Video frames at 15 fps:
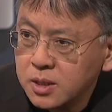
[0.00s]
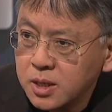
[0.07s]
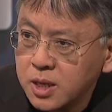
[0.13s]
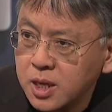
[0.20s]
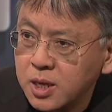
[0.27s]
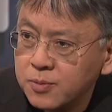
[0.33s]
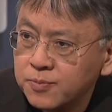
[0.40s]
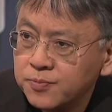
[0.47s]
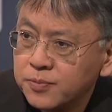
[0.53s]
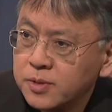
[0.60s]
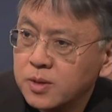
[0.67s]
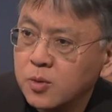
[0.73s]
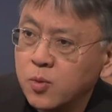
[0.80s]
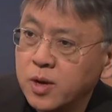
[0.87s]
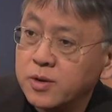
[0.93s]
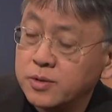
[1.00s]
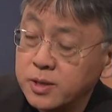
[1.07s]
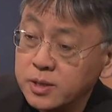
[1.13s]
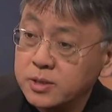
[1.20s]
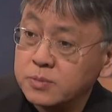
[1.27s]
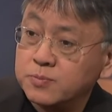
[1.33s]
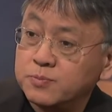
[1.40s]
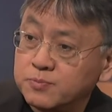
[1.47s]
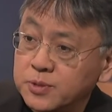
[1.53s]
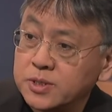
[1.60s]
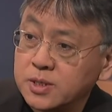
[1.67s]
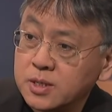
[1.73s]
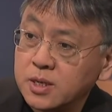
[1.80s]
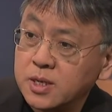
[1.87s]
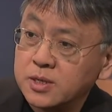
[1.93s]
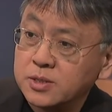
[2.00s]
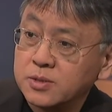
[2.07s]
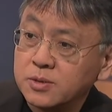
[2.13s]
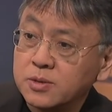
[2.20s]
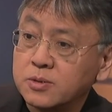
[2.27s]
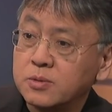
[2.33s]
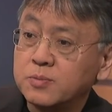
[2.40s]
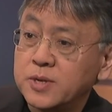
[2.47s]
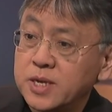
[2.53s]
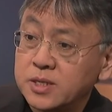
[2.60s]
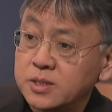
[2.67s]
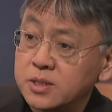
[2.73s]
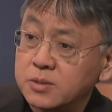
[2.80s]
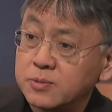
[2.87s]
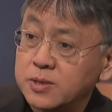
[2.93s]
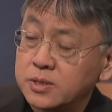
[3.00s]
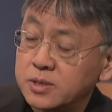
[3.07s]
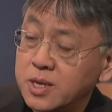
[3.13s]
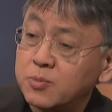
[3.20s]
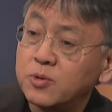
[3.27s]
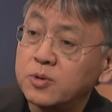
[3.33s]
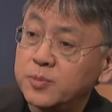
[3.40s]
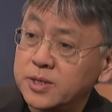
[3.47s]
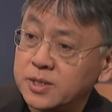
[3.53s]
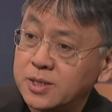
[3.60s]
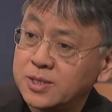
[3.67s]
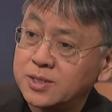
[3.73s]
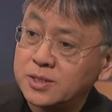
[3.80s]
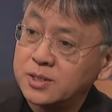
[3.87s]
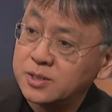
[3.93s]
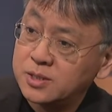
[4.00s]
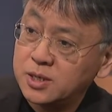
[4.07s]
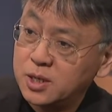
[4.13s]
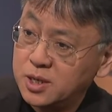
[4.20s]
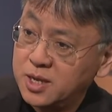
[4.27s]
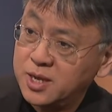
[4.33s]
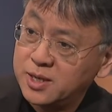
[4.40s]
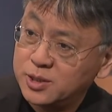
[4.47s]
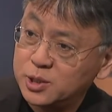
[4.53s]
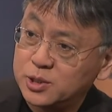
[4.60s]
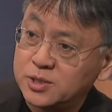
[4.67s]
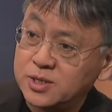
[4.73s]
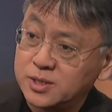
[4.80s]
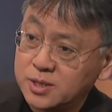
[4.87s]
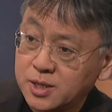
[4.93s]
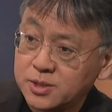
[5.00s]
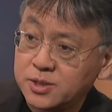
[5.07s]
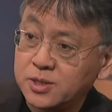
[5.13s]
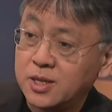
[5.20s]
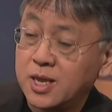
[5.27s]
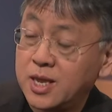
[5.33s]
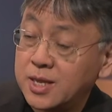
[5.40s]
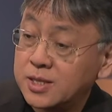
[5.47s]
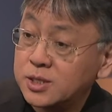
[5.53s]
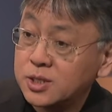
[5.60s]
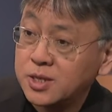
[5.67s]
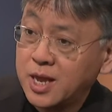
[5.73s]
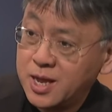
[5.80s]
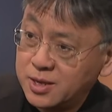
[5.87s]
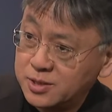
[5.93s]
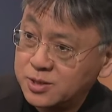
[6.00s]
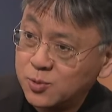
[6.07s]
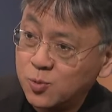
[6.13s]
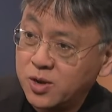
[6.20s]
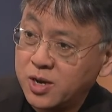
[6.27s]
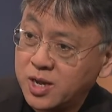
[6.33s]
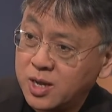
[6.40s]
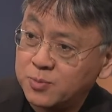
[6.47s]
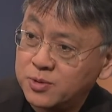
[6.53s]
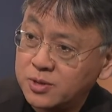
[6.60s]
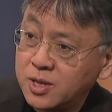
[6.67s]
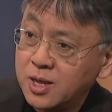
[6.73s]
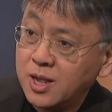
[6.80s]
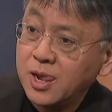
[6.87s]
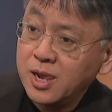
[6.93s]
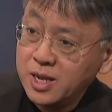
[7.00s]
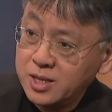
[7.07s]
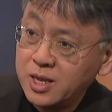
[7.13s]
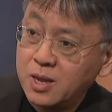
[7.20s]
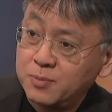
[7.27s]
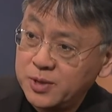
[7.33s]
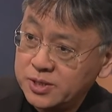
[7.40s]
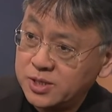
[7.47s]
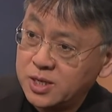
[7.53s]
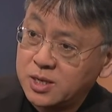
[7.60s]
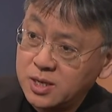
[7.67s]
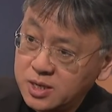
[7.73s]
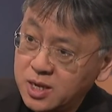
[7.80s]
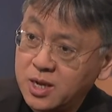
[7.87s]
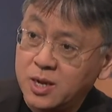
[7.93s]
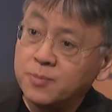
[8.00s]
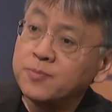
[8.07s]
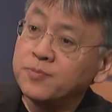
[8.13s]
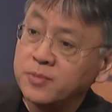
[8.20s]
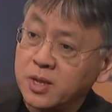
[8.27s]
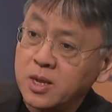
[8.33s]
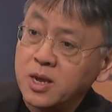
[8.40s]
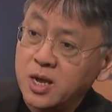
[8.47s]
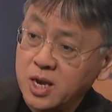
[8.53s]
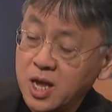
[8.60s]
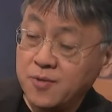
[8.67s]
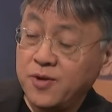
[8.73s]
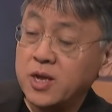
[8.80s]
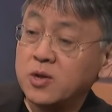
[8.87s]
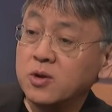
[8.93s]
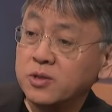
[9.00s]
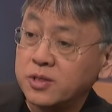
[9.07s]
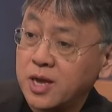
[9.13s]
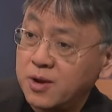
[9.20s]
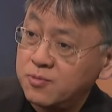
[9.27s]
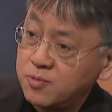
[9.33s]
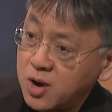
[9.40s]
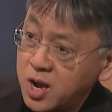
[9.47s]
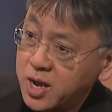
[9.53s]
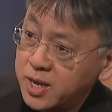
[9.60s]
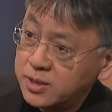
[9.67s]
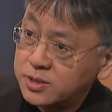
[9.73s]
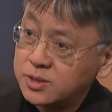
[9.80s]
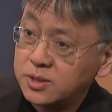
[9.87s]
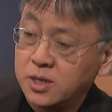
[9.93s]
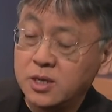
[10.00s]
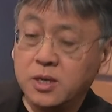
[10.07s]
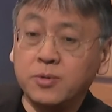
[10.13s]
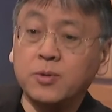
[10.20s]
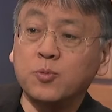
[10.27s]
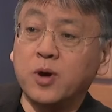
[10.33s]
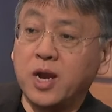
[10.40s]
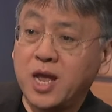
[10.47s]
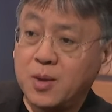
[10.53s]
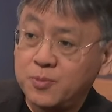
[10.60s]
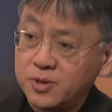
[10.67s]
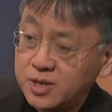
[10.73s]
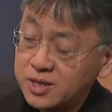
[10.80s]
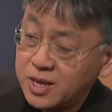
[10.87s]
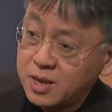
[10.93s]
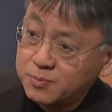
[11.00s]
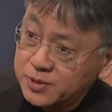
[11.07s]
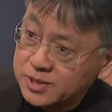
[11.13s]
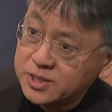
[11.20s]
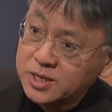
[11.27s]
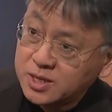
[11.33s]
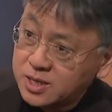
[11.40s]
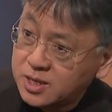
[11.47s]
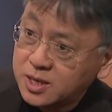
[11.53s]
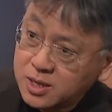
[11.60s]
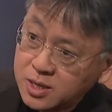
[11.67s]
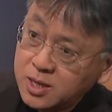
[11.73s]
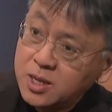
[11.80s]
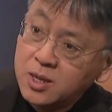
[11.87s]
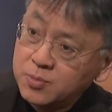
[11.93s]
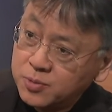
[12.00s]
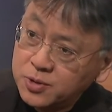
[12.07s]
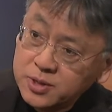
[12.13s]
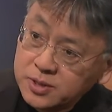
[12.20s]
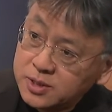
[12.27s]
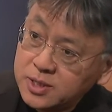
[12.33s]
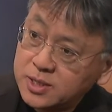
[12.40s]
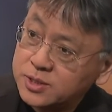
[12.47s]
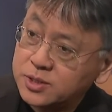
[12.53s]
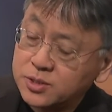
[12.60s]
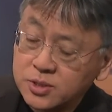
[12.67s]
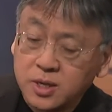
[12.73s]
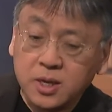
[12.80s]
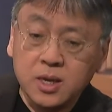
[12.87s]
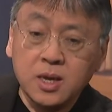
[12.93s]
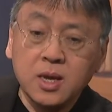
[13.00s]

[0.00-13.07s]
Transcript: um, one of those particular mm. historical places, because then we'll be sitting here just discussing the ins and outs of what happened. Right, and debating whether yeah. or not something happened. have I sure. got that right? You know, I mean, what happened in that particular point in history?